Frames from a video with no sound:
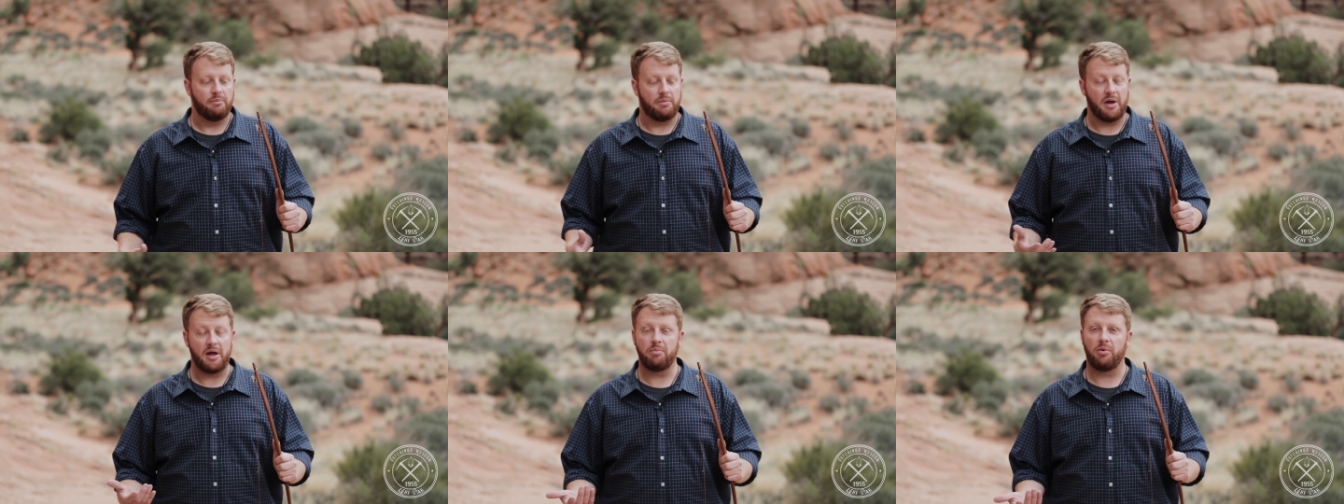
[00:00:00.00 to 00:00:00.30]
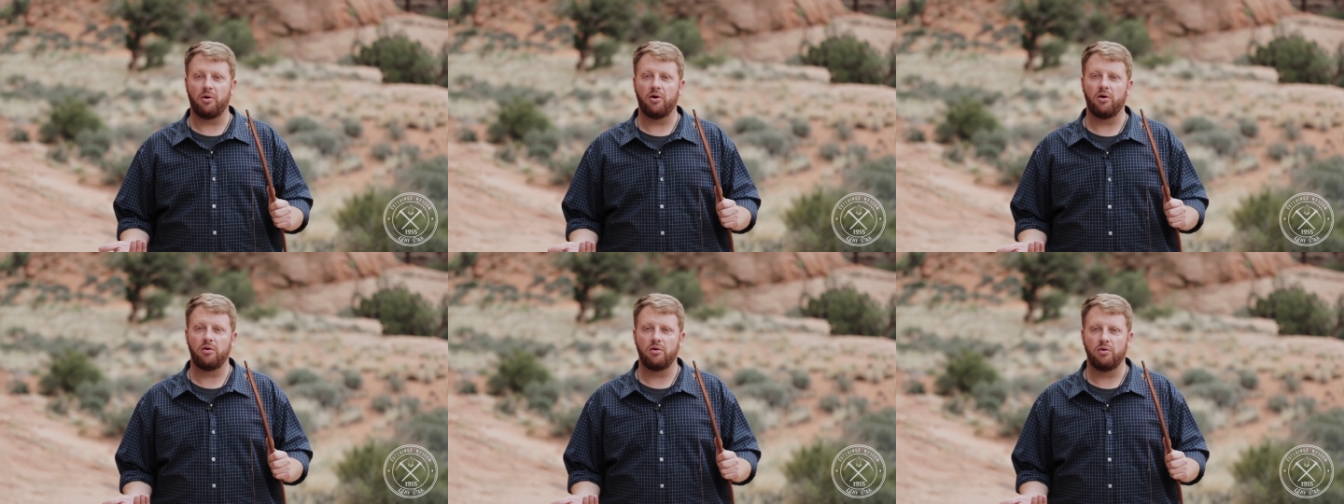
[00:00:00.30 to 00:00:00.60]

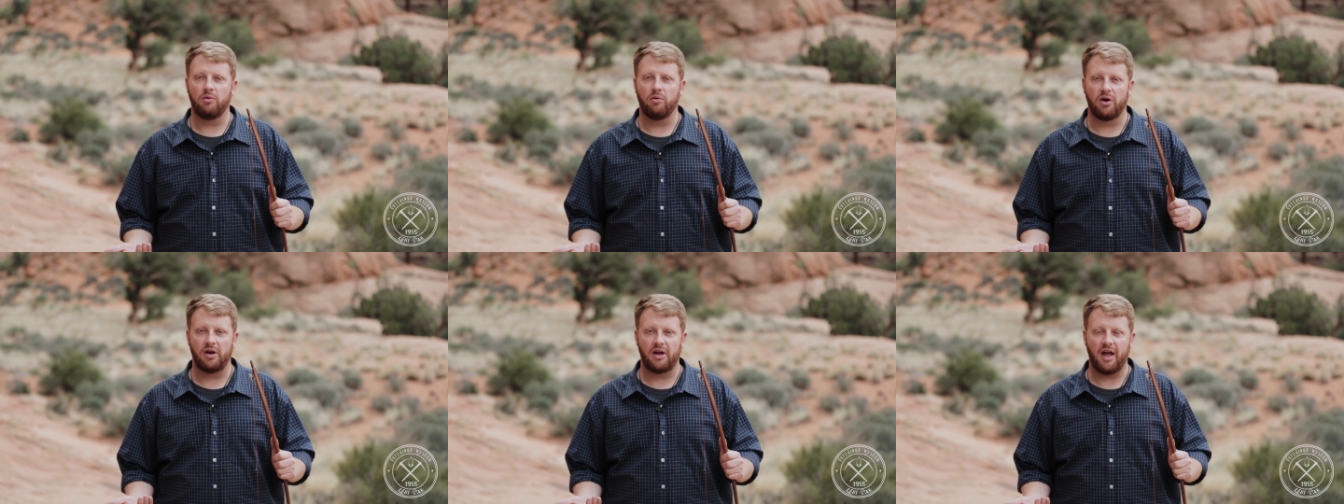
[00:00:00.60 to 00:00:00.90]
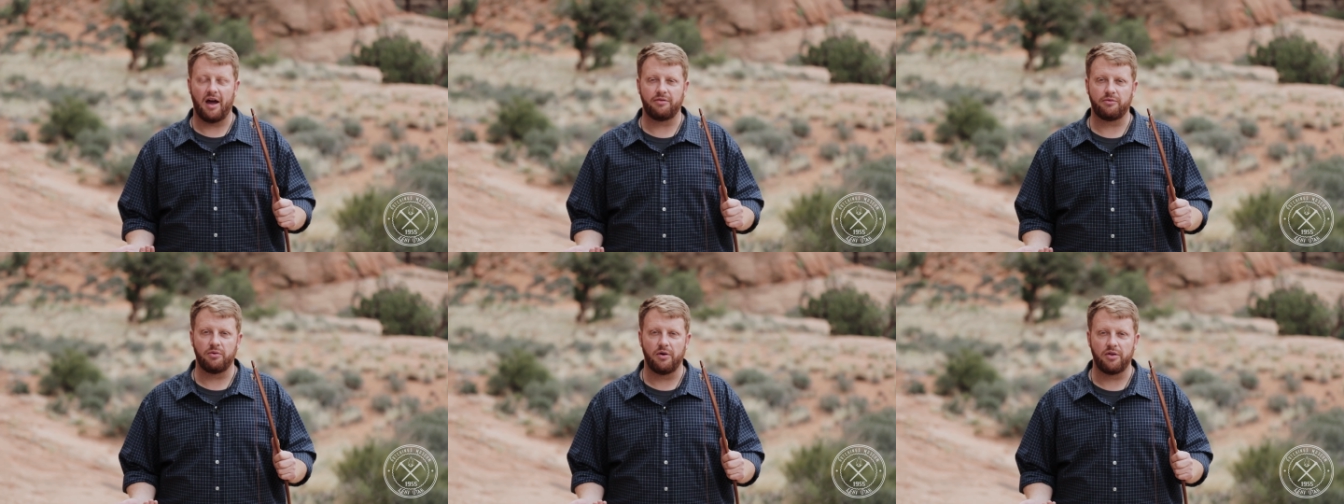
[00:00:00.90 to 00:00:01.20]
People were
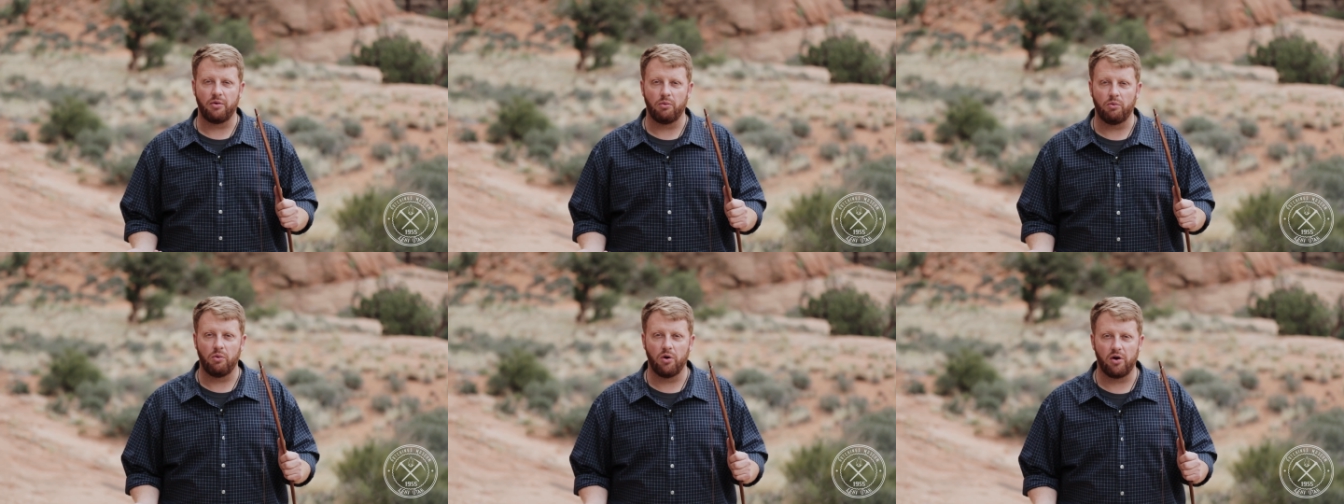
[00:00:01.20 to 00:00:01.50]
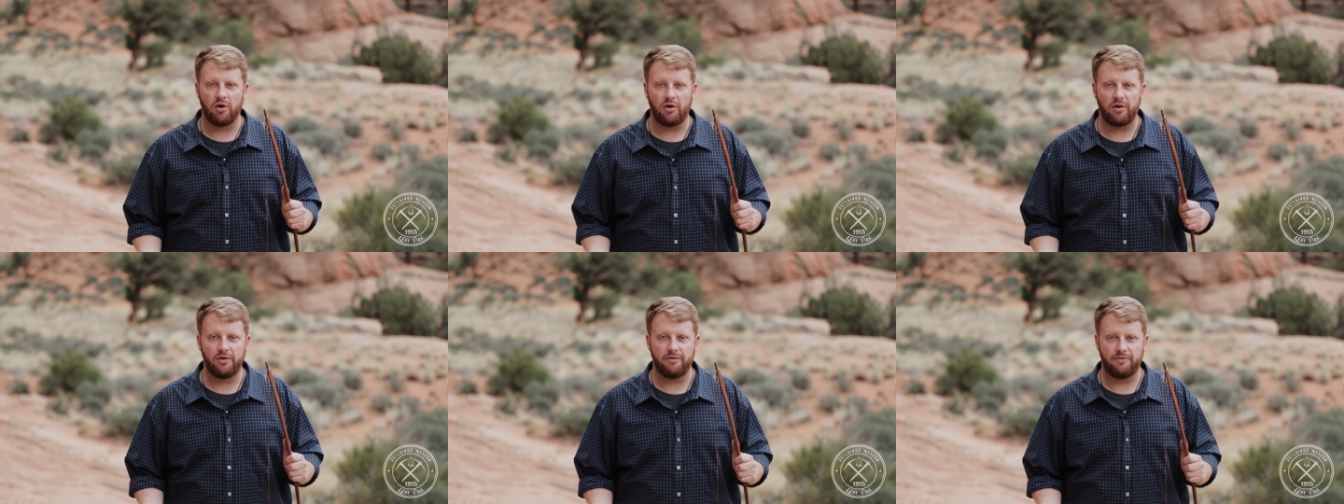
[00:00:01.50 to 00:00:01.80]
left with a
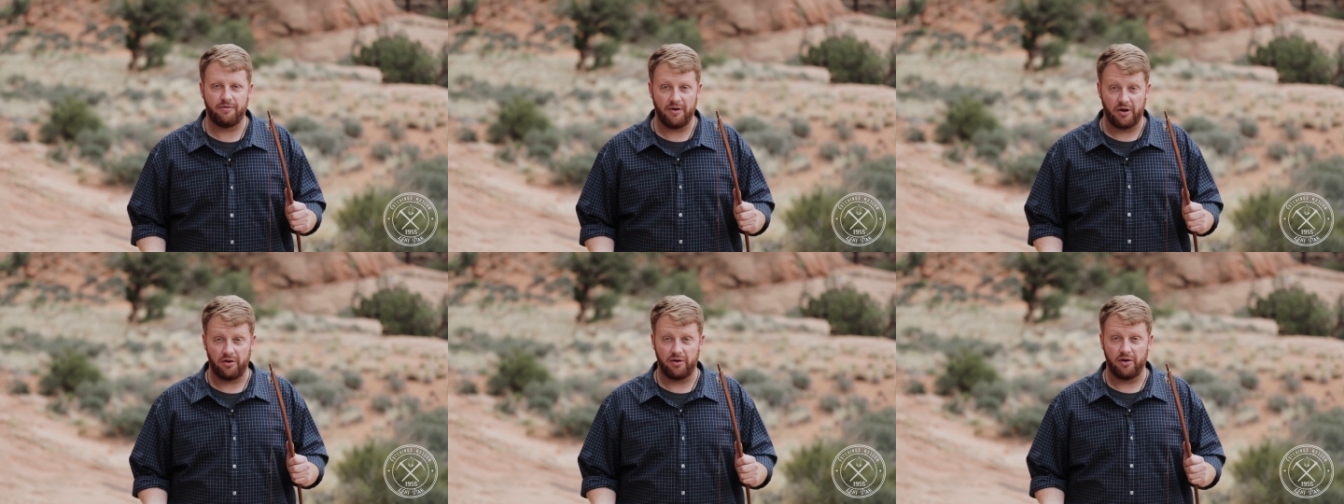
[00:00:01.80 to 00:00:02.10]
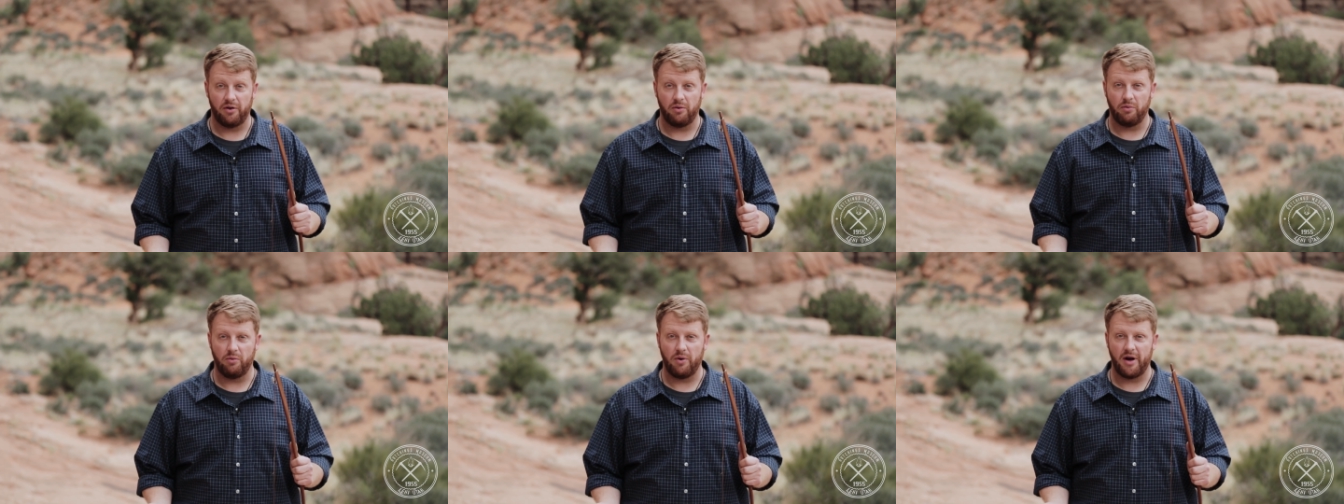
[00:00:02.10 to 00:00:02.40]
world
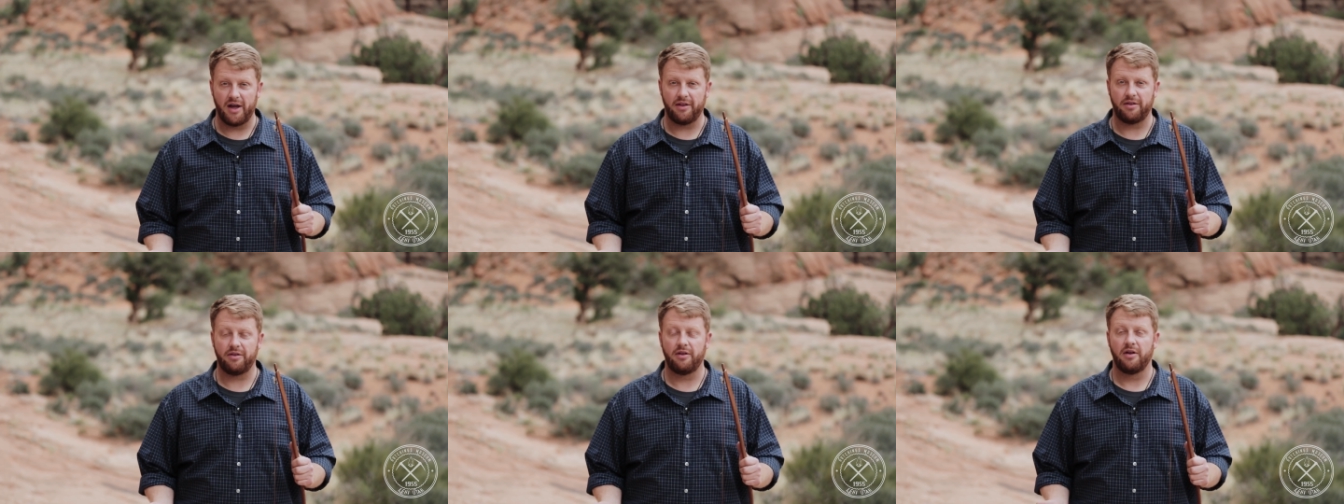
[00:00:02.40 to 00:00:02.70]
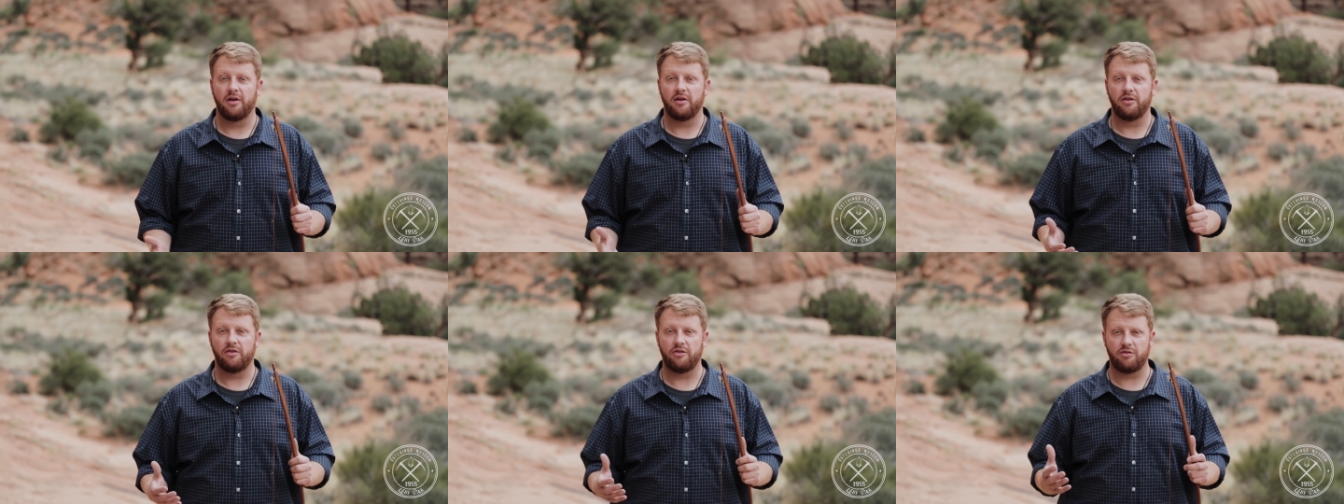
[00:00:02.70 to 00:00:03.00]
filled with
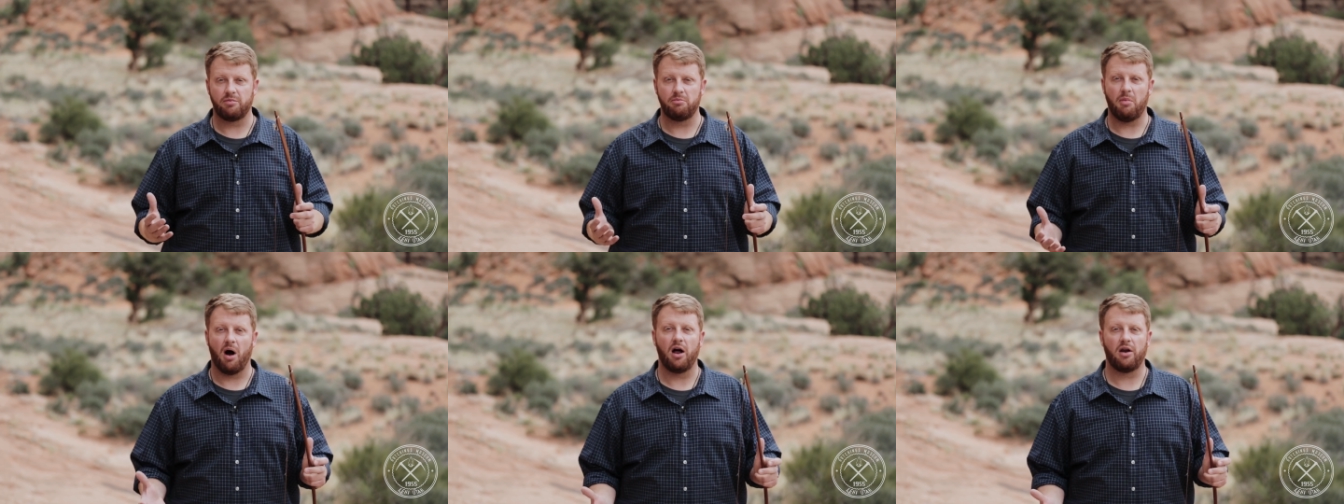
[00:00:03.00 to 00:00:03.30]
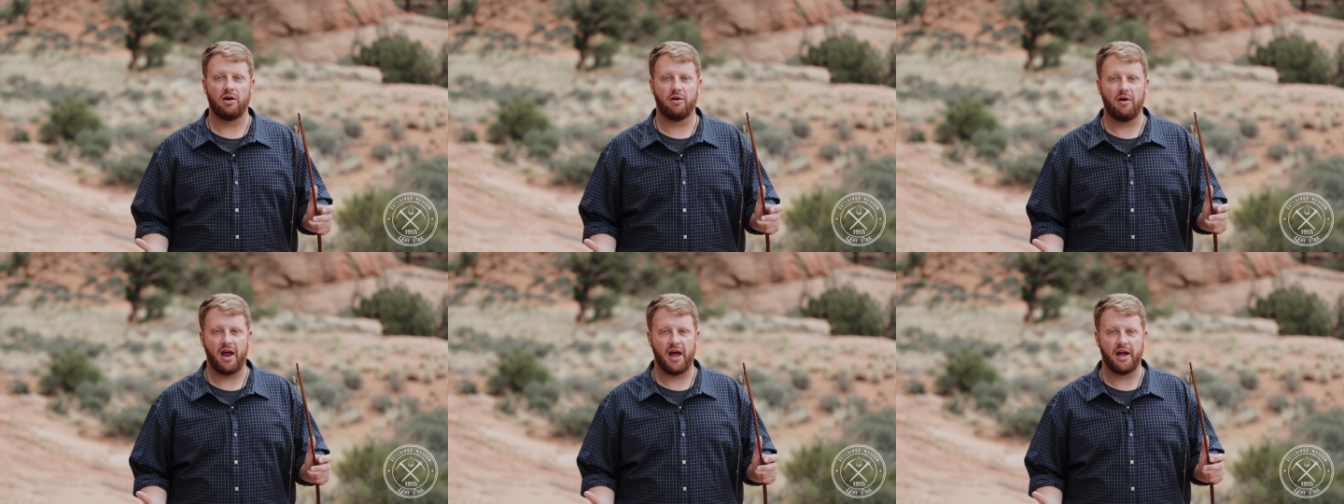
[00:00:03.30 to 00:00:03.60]

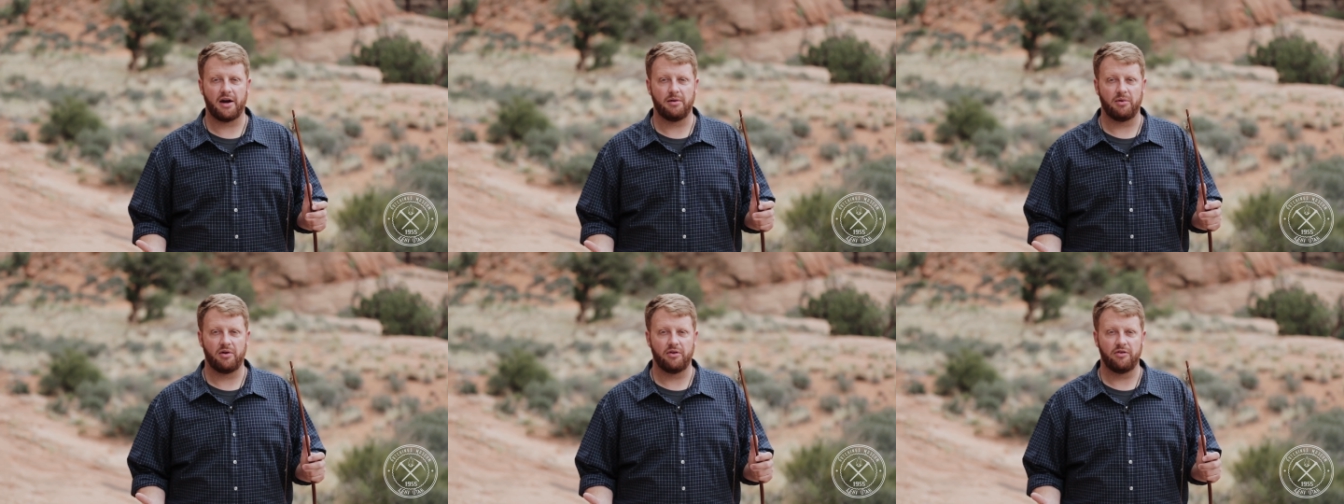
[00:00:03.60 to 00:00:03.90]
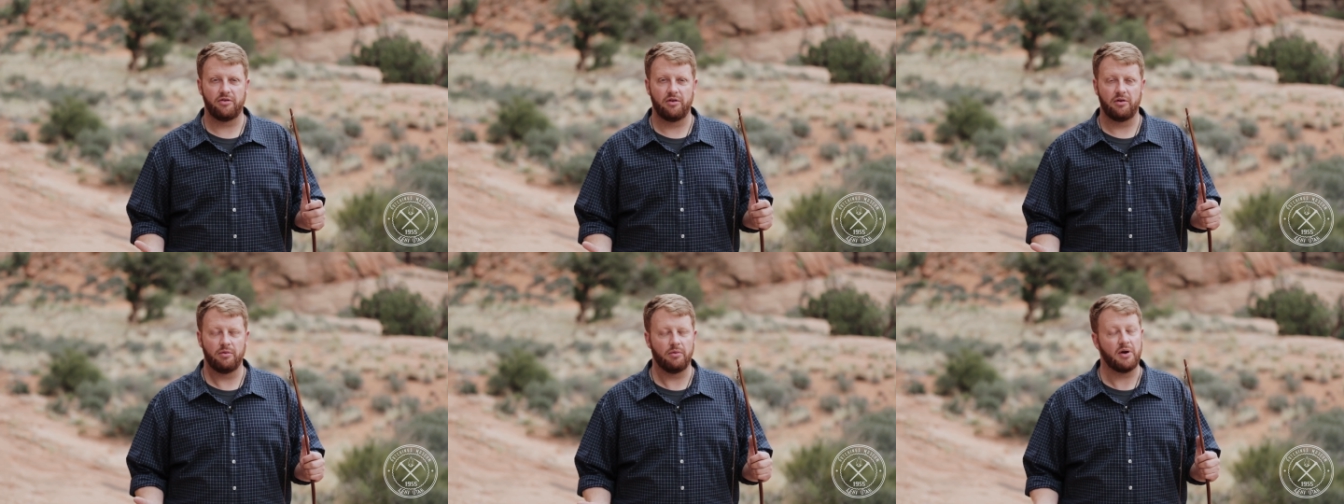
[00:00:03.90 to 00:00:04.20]
smaller
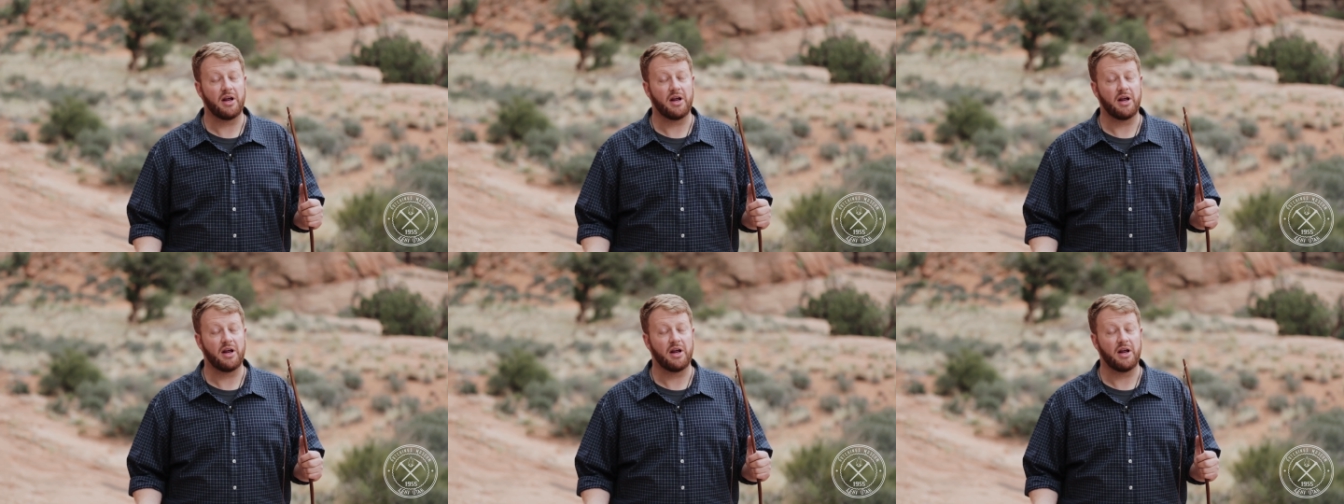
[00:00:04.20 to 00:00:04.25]
animals.